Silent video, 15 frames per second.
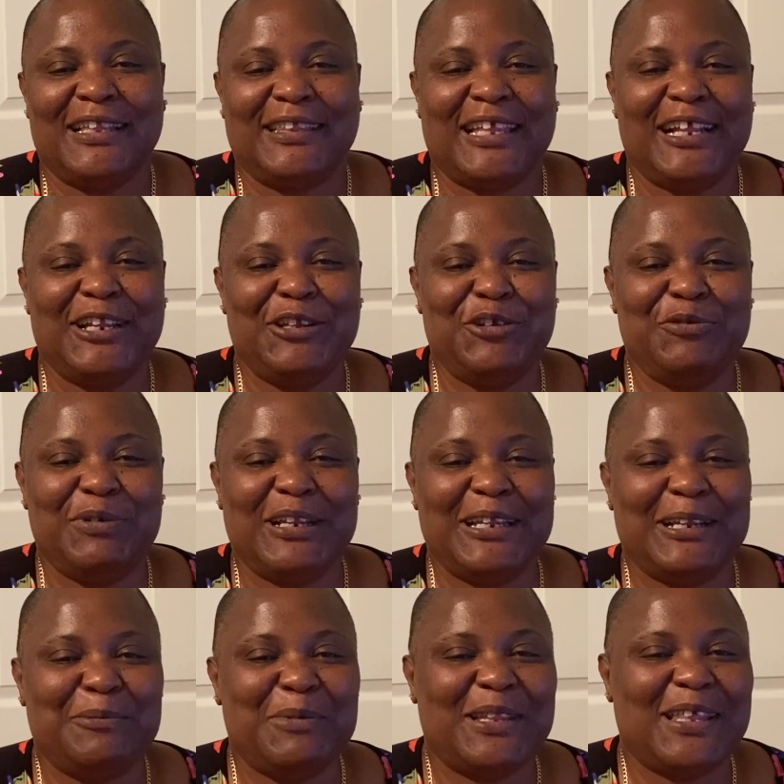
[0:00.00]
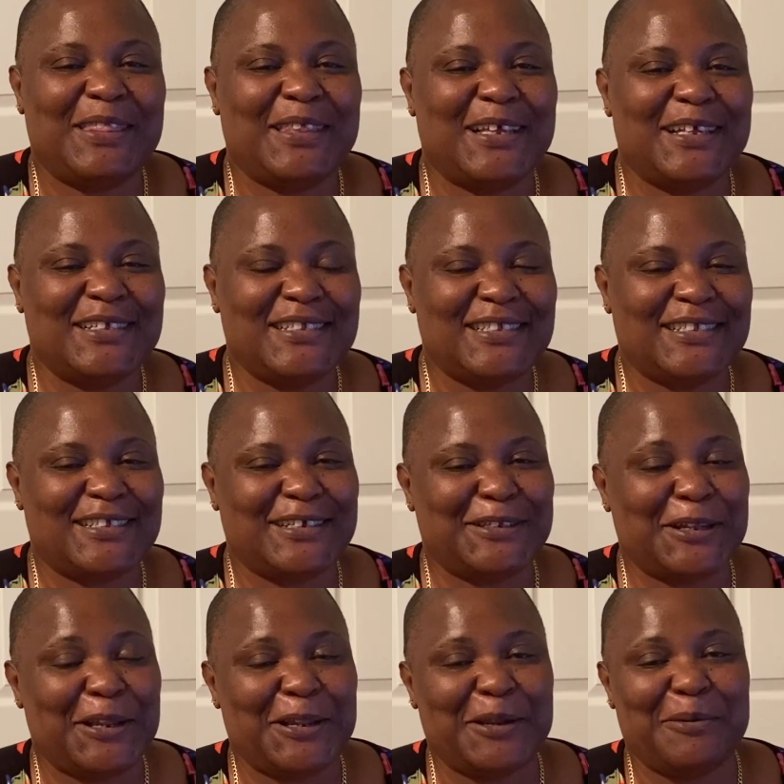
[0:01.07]
Telling you a little bit of this and
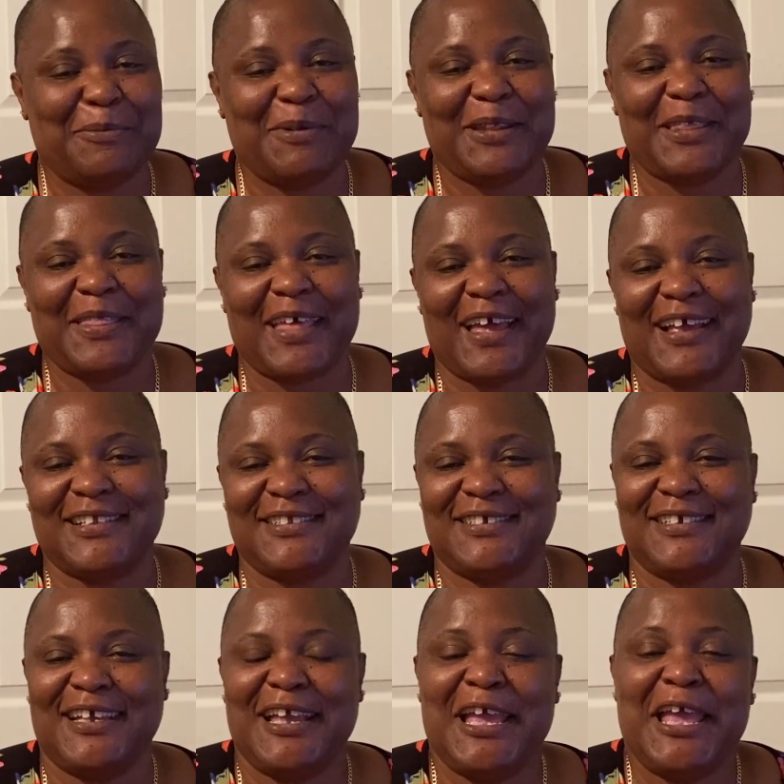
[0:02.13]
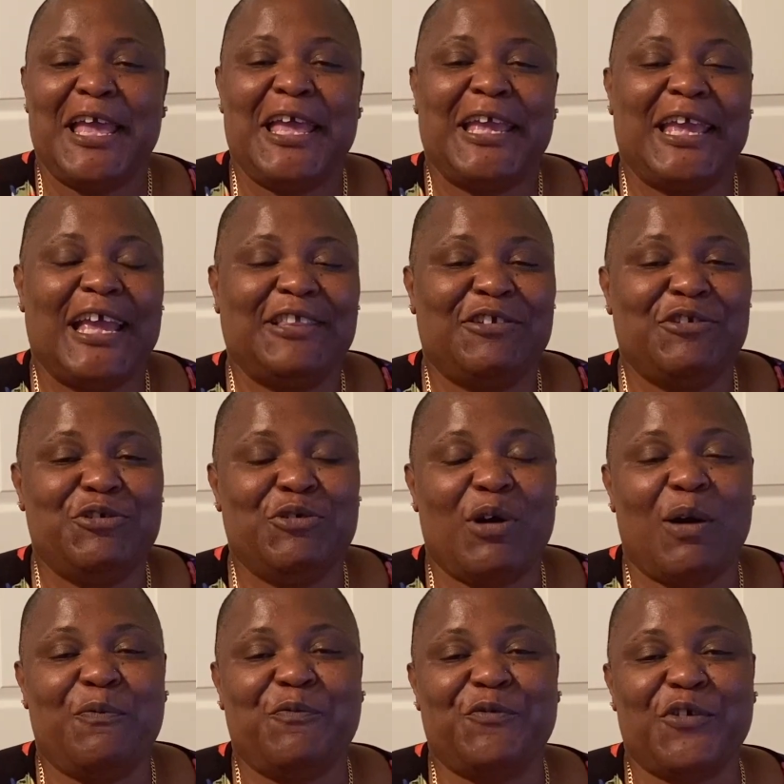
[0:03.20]
a little bit of that. Getting you
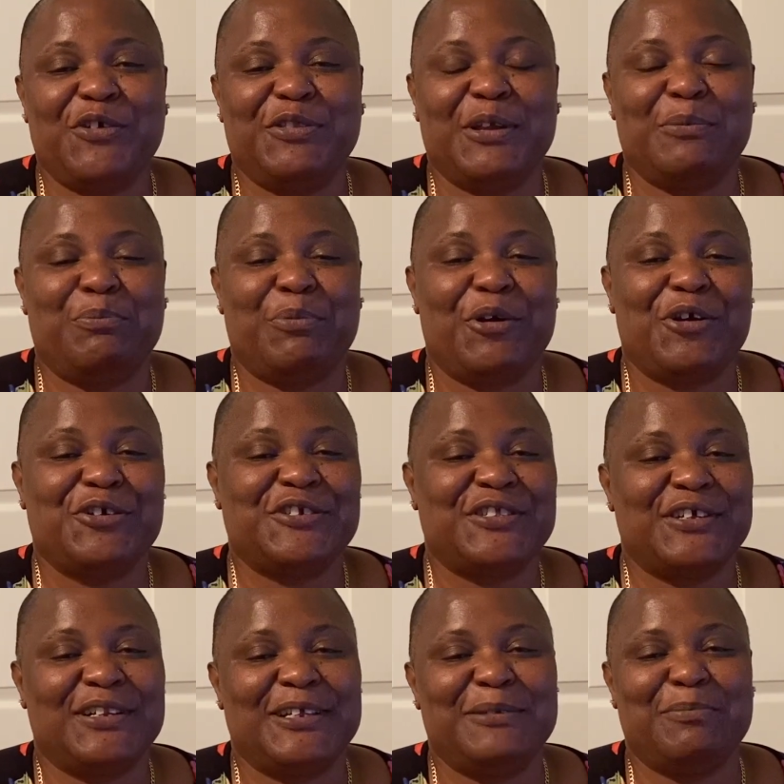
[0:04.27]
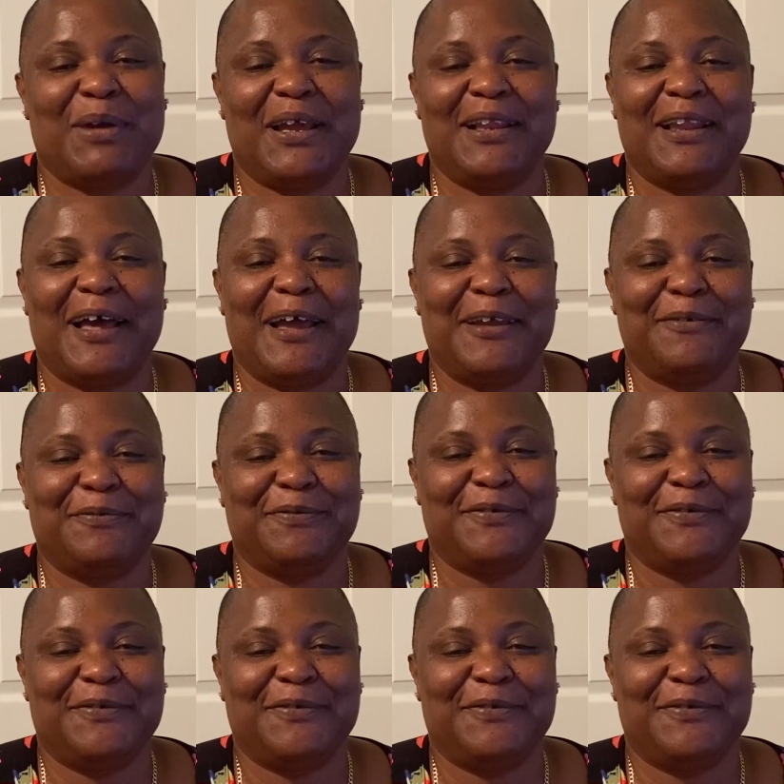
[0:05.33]
upfront and personal in my life.